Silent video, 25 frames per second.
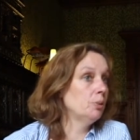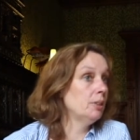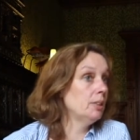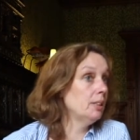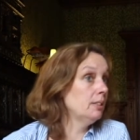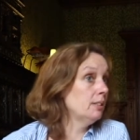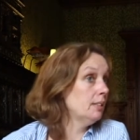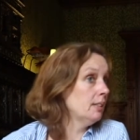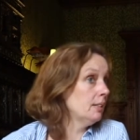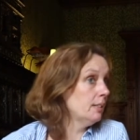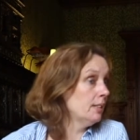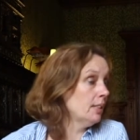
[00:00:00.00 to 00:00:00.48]
but
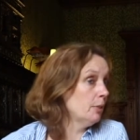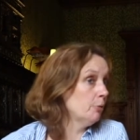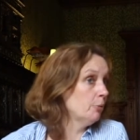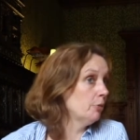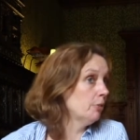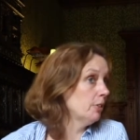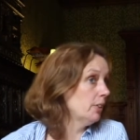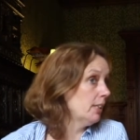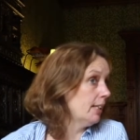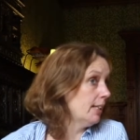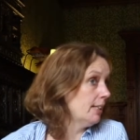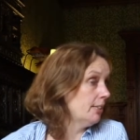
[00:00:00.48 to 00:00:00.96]
it did
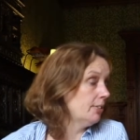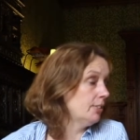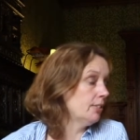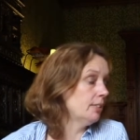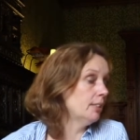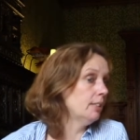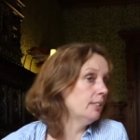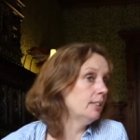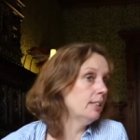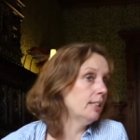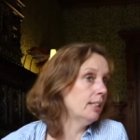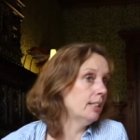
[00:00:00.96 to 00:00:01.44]
have a
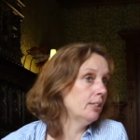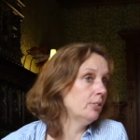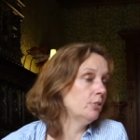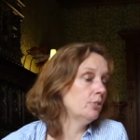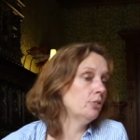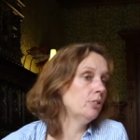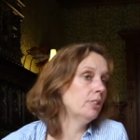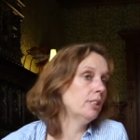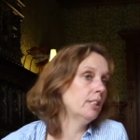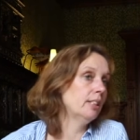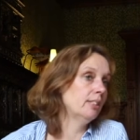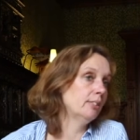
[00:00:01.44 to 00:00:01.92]
relation in the
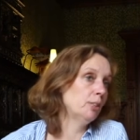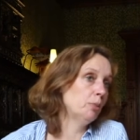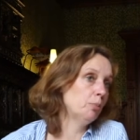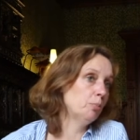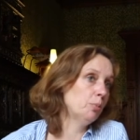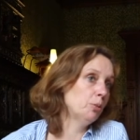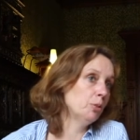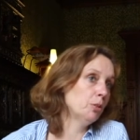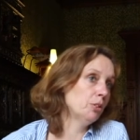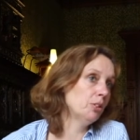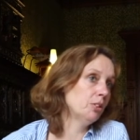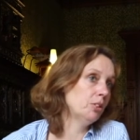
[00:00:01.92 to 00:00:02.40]
end to the
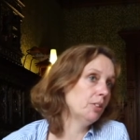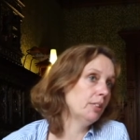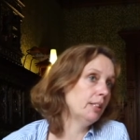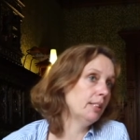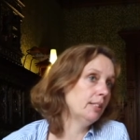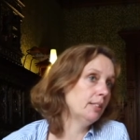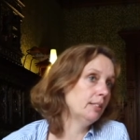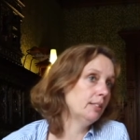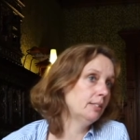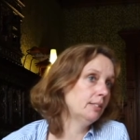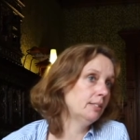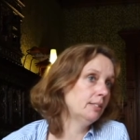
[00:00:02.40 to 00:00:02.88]
EHRI portal
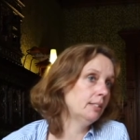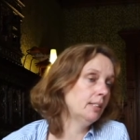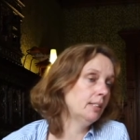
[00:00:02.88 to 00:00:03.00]
and the,